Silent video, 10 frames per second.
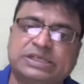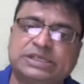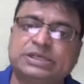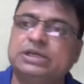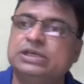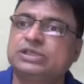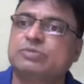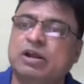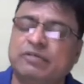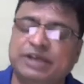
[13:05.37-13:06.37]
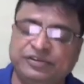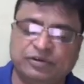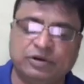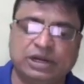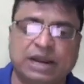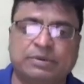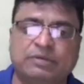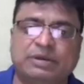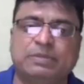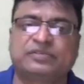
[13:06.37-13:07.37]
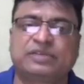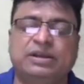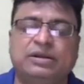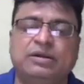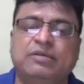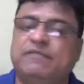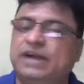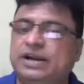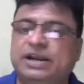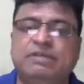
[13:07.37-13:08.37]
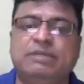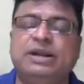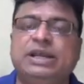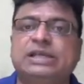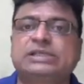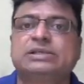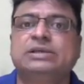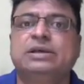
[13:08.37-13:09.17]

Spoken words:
h, small y is equal to capital Y plus k, find dy by dx,